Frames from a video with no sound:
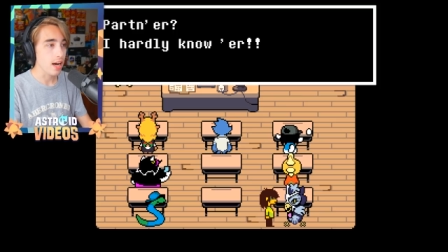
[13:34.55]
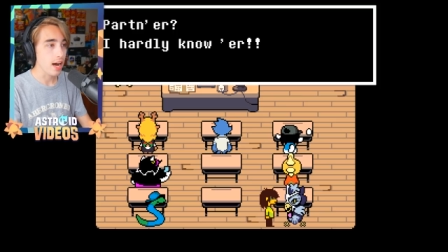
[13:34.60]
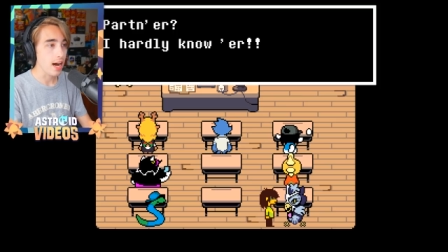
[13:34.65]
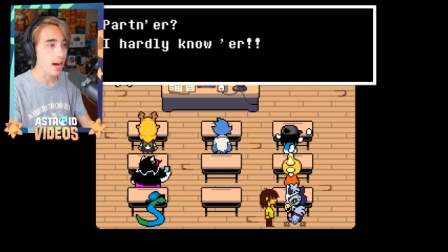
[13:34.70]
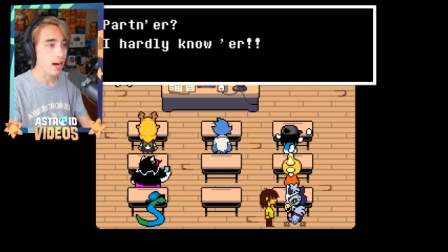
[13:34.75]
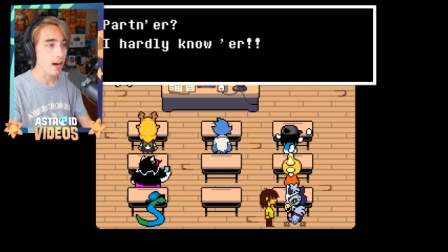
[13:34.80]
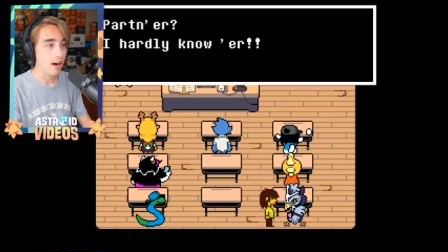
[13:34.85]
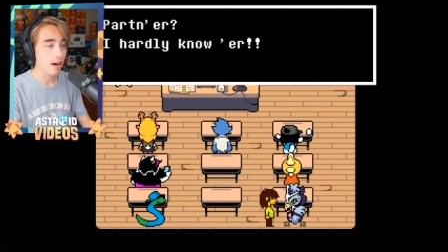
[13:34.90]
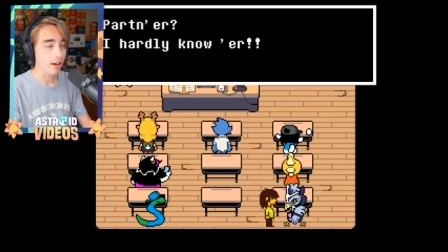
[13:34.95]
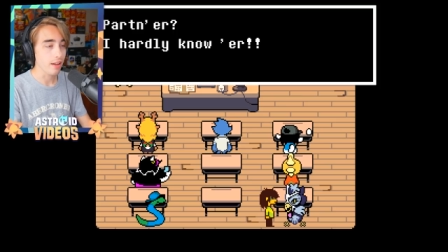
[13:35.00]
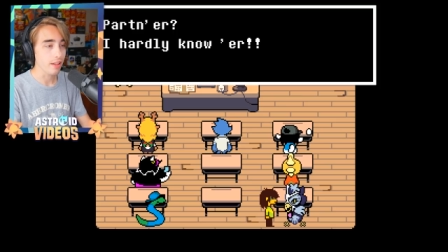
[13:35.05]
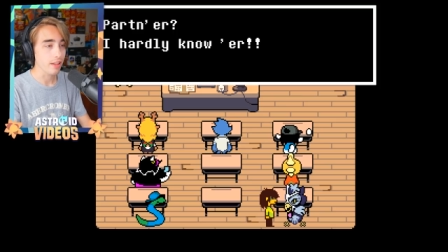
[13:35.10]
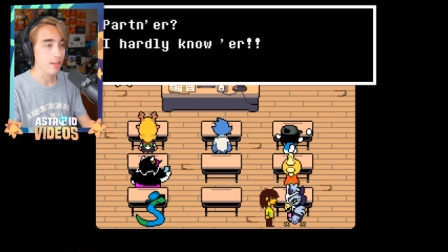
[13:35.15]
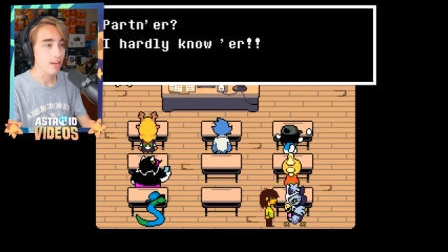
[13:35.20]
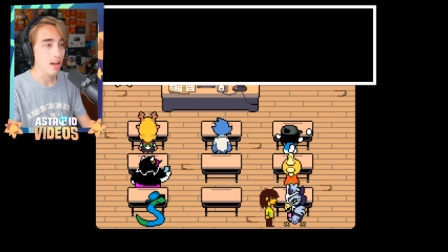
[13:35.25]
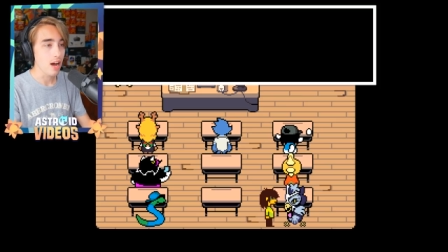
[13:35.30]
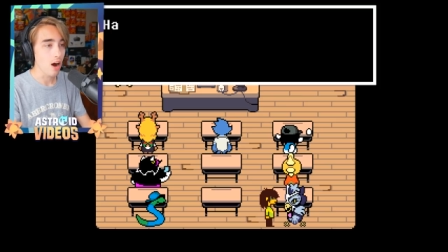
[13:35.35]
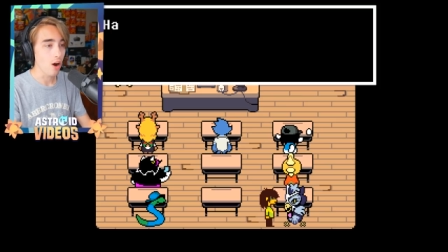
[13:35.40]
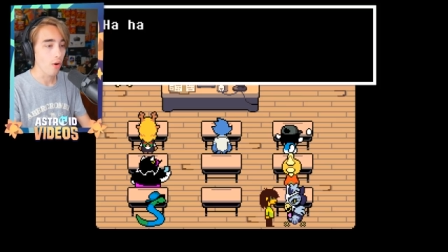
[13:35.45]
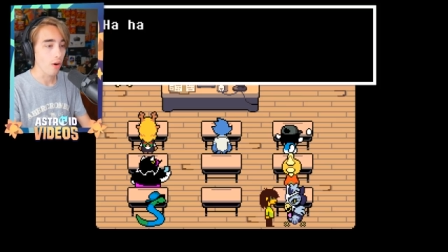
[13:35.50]
I hardly
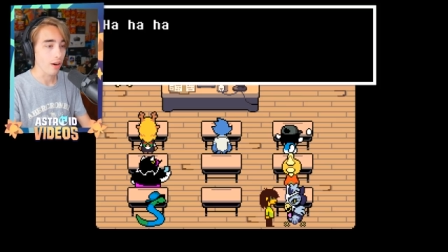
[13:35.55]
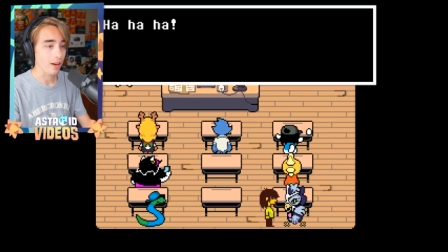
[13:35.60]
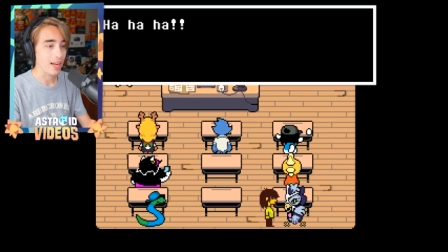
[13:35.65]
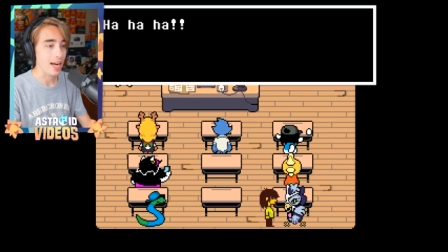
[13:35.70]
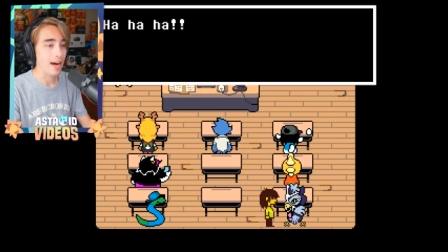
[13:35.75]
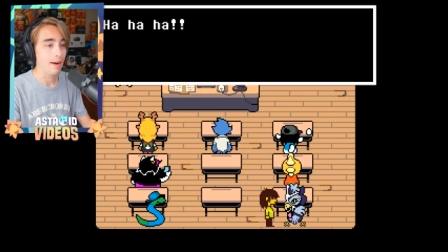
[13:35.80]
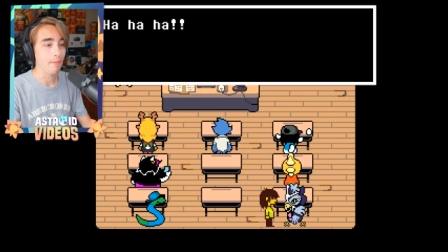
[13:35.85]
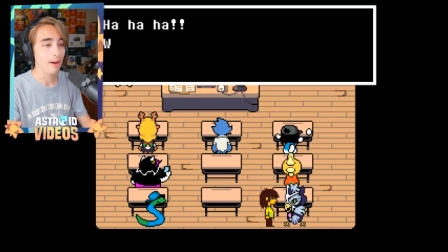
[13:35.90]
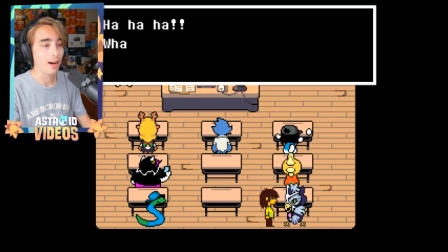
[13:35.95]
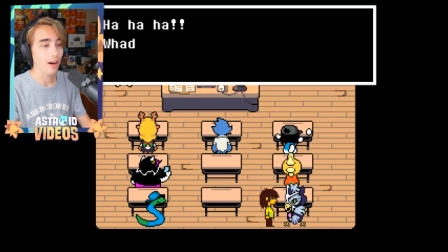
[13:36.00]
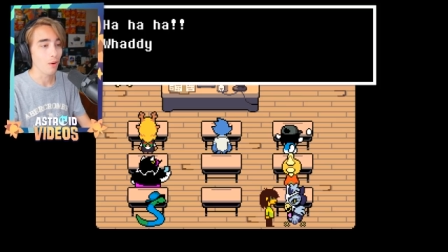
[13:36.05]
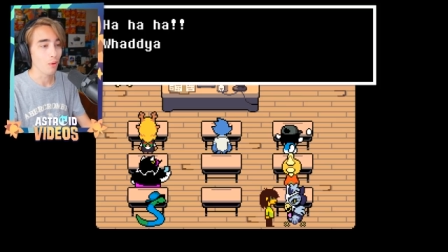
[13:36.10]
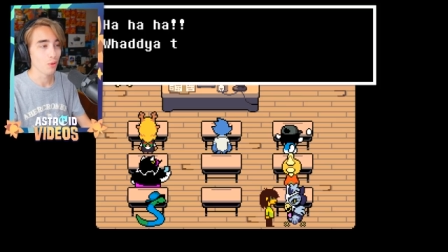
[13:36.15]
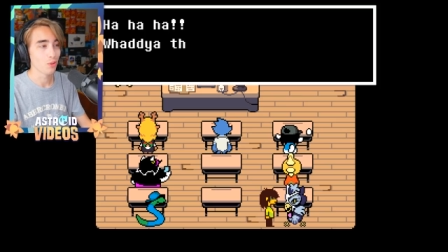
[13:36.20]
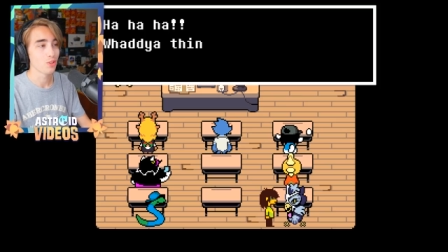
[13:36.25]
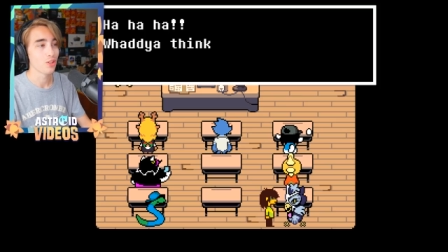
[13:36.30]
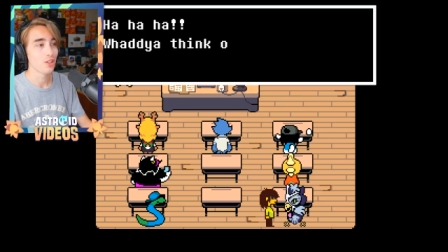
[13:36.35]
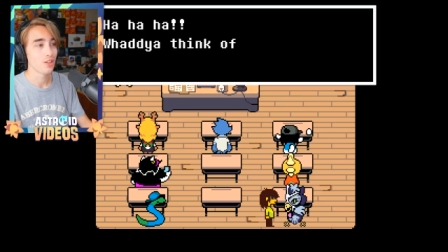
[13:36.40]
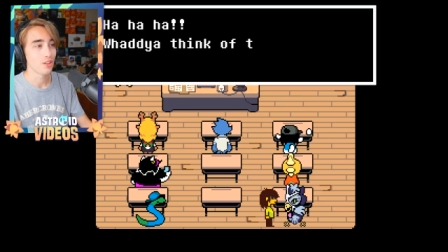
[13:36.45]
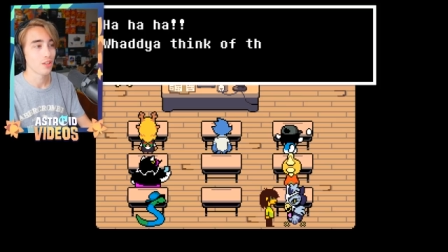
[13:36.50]
know I Got my
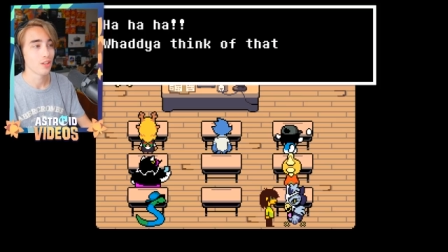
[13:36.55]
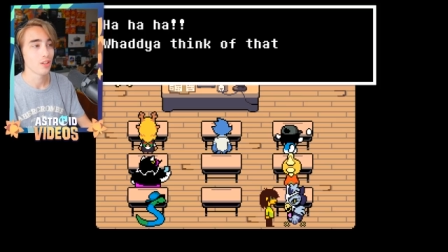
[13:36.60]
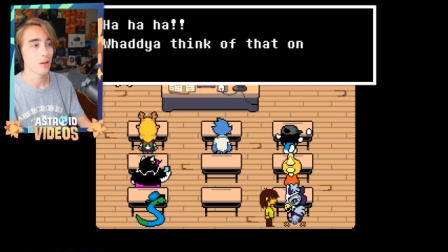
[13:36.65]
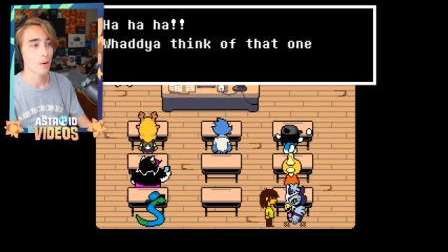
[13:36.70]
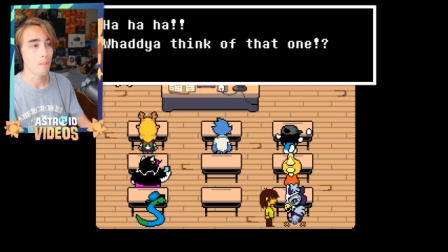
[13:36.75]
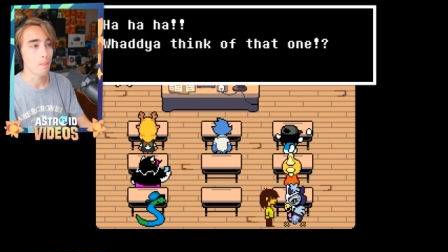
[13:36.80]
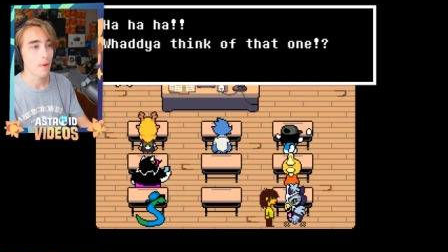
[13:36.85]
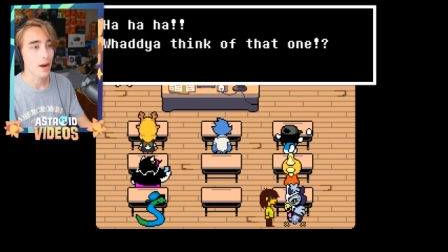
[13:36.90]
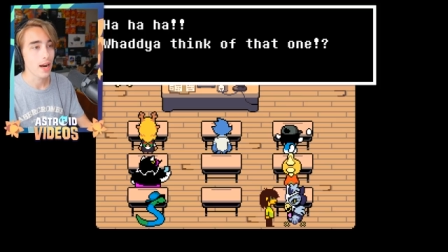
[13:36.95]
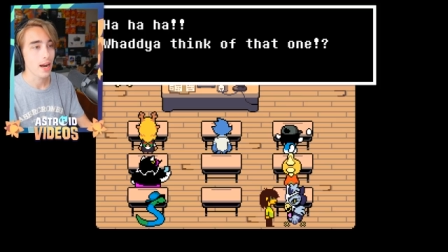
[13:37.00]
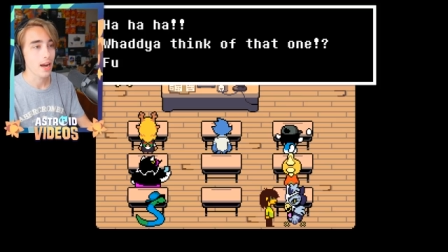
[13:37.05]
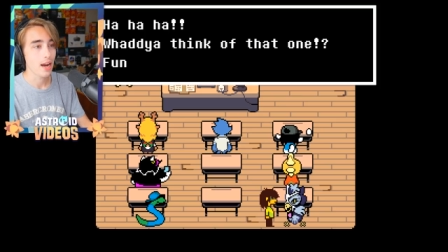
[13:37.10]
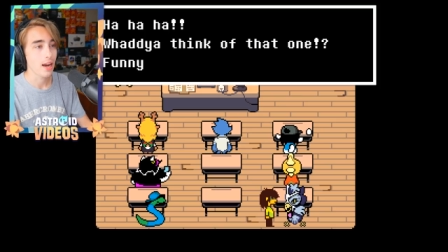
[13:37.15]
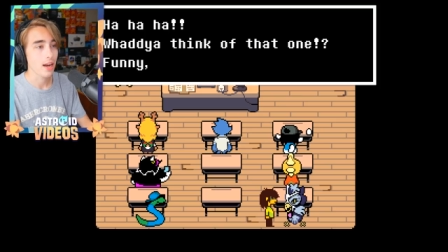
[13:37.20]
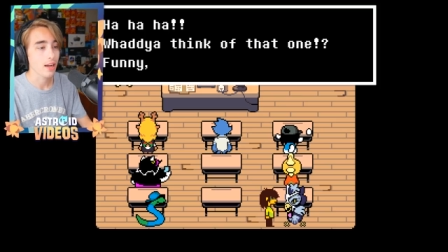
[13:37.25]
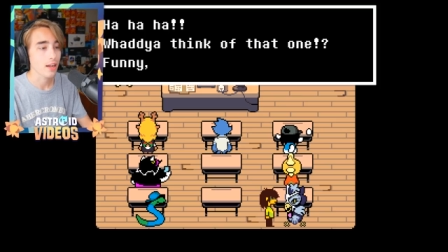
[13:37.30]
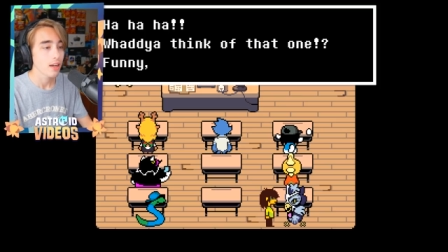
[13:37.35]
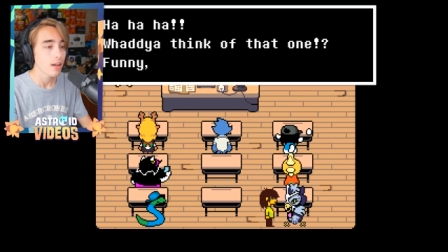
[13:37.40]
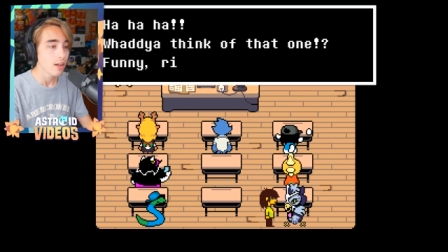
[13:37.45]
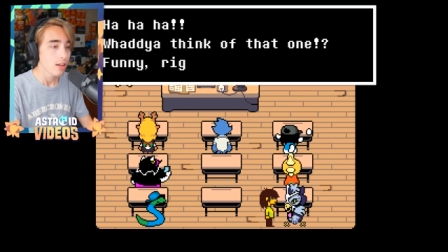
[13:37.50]
horses in the
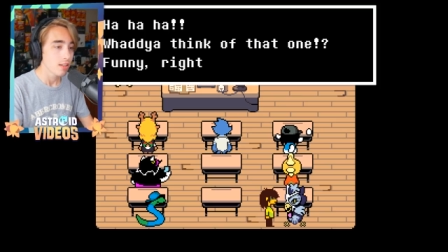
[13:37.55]
back.